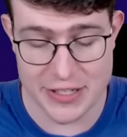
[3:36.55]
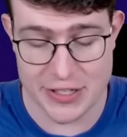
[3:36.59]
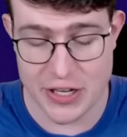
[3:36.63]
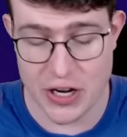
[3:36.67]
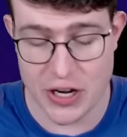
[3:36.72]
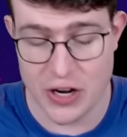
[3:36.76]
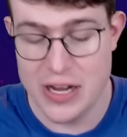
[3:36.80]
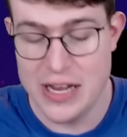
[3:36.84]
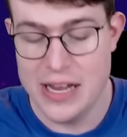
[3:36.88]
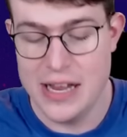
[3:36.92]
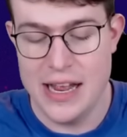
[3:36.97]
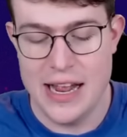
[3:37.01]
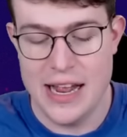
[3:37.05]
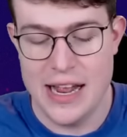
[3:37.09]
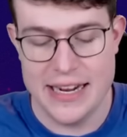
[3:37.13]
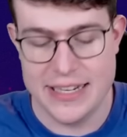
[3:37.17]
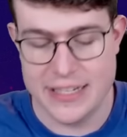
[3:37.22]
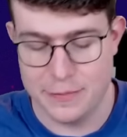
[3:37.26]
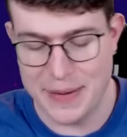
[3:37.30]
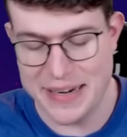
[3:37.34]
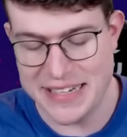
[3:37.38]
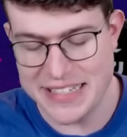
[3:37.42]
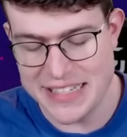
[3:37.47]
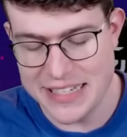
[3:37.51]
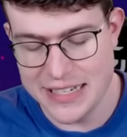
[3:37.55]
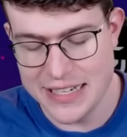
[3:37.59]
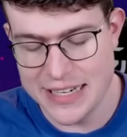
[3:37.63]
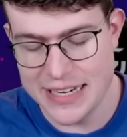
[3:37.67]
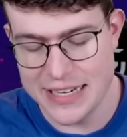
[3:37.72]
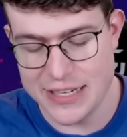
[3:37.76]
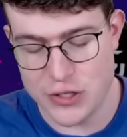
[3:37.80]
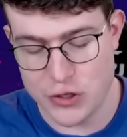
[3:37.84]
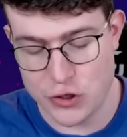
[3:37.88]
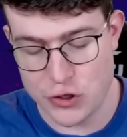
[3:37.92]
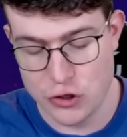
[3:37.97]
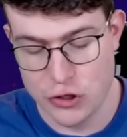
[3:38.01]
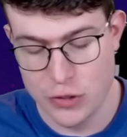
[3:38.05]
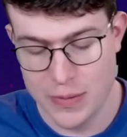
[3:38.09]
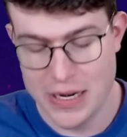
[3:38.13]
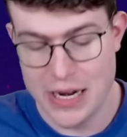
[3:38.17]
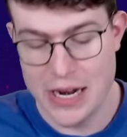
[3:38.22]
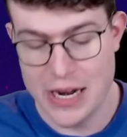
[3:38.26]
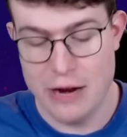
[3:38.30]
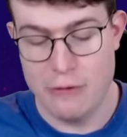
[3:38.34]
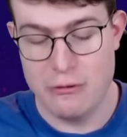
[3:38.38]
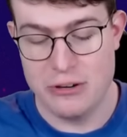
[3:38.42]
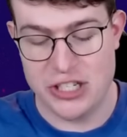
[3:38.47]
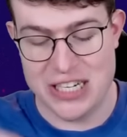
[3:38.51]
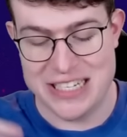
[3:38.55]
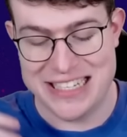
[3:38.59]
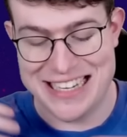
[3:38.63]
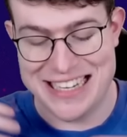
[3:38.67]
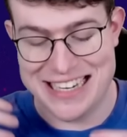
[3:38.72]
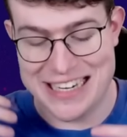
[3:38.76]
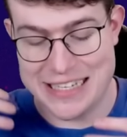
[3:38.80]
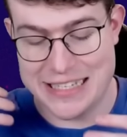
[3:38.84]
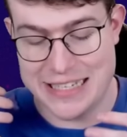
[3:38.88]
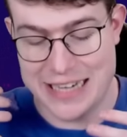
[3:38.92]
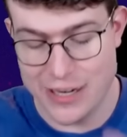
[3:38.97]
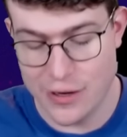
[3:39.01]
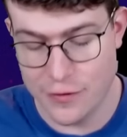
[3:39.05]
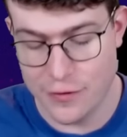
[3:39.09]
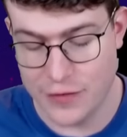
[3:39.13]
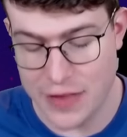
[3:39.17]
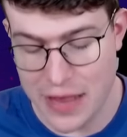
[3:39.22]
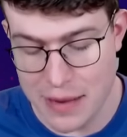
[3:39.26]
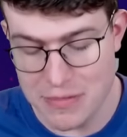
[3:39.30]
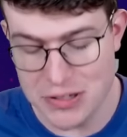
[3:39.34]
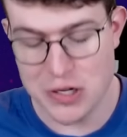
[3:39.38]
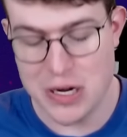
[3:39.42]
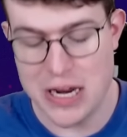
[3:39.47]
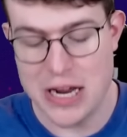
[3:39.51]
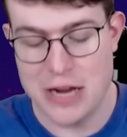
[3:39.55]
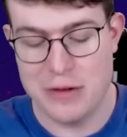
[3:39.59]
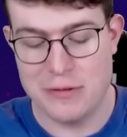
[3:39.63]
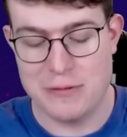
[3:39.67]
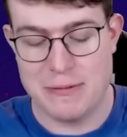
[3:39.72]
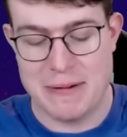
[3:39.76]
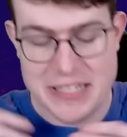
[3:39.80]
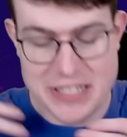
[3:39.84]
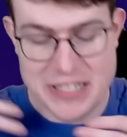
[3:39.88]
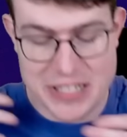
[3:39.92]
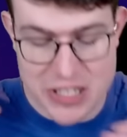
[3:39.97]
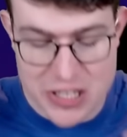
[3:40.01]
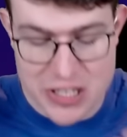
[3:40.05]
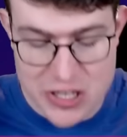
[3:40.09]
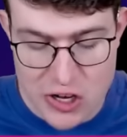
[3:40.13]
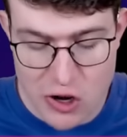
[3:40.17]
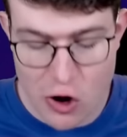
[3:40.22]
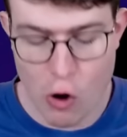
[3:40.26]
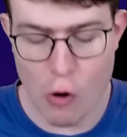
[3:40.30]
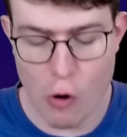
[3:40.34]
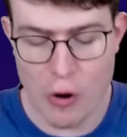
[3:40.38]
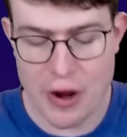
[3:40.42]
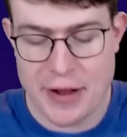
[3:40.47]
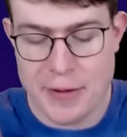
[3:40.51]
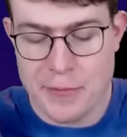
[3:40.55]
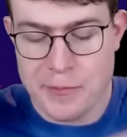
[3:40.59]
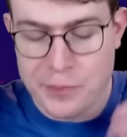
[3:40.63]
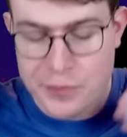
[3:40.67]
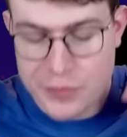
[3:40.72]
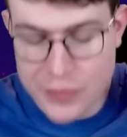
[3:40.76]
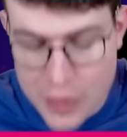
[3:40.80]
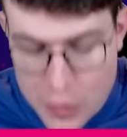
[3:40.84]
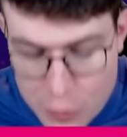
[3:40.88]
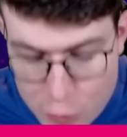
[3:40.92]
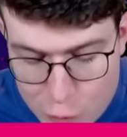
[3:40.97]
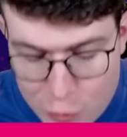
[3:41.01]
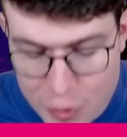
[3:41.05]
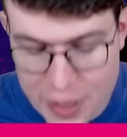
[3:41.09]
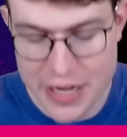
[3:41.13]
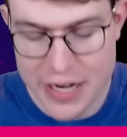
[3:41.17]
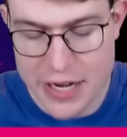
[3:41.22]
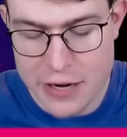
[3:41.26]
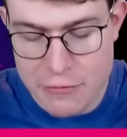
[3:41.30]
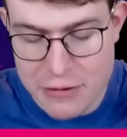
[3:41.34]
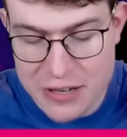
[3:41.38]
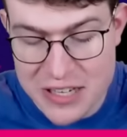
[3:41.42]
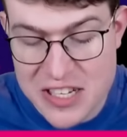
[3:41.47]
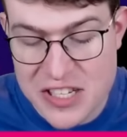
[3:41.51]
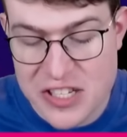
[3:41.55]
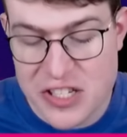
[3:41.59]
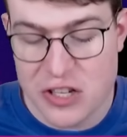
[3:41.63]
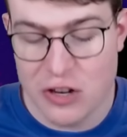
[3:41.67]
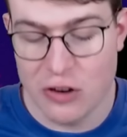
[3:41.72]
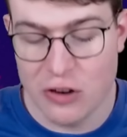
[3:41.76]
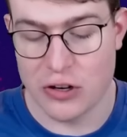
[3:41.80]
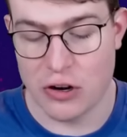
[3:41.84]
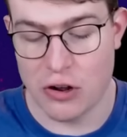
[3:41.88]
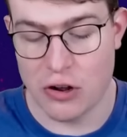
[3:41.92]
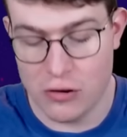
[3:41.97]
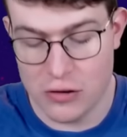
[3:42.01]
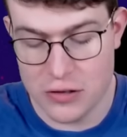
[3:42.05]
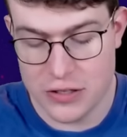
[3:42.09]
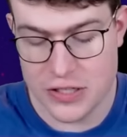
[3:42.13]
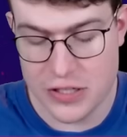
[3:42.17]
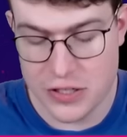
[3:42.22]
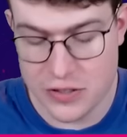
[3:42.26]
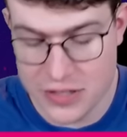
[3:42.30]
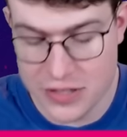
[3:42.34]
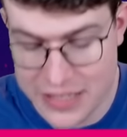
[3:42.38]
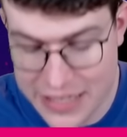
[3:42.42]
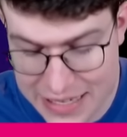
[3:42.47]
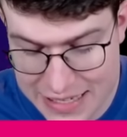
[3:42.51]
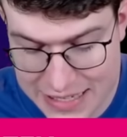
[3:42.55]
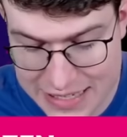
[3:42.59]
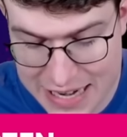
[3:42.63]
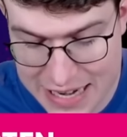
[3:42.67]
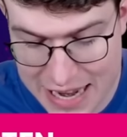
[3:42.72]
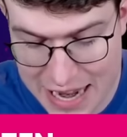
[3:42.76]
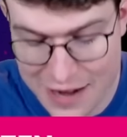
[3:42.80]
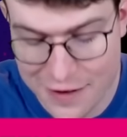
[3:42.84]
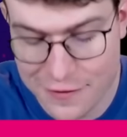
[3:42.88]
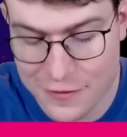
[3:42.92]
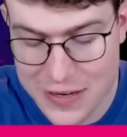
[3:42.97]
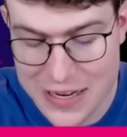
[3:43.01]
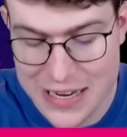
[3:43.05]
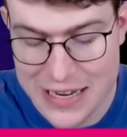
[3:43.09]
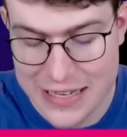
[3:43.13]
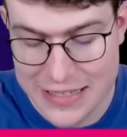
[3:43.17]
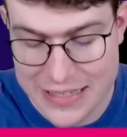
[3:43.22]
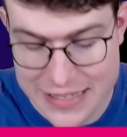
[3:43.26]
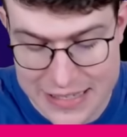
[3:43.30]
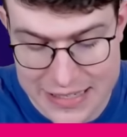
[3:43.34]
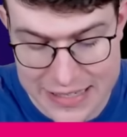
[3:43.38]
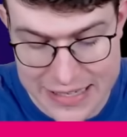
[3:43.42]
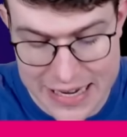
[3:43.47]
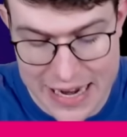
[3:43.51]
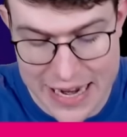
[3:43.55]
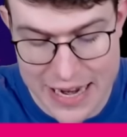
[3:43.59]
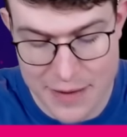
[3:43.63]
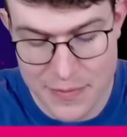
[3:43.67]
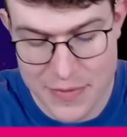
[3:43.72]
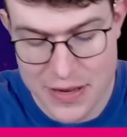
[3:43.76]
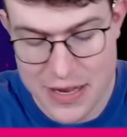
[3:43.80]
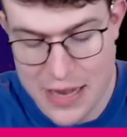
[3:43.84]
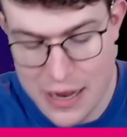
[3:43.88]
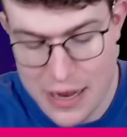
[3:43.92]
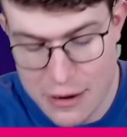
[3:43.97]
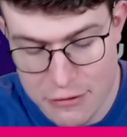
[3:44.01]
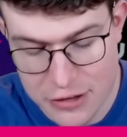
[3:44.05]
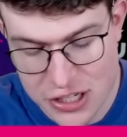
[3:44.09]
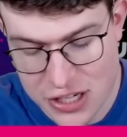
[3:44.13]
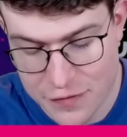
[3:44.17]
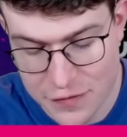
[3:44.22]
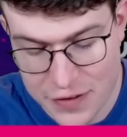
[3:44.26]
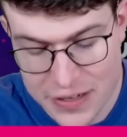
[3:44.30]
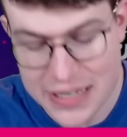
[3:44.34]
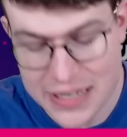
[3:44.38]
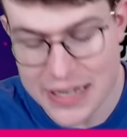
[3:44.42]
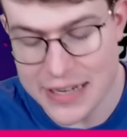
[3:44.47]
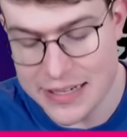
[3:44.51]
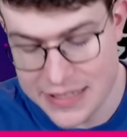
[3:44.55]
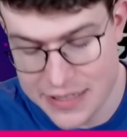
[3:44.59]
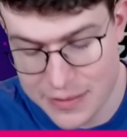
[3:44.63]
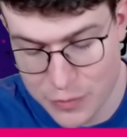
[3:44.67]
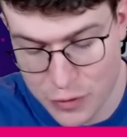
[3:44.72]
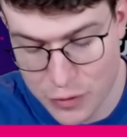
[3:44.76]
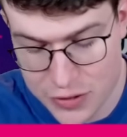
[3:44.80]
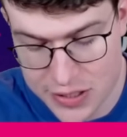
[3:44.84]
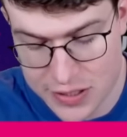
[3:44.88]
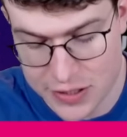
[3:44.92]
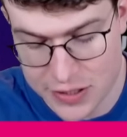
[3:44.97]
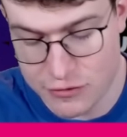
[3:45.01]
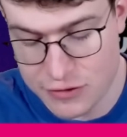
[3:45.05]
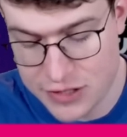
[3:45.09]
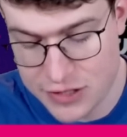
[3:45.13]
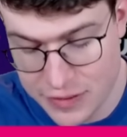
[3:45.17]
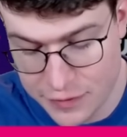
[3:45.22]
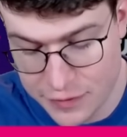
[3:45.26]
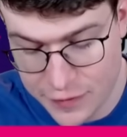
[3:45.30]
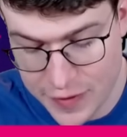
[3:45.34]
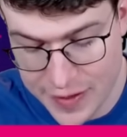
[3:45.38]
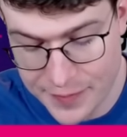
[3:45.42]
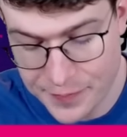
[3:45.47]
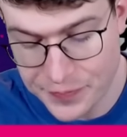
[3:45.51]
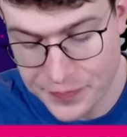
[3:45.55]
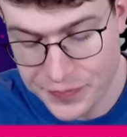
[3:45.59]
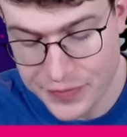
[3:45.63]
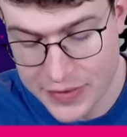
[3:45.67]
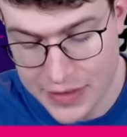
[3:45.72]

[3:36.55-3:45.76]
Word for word: So it's basically a troop which has like a ton of damage, but is slowing really slow, and also doesn't have the same, which I think like is the most interesting thing.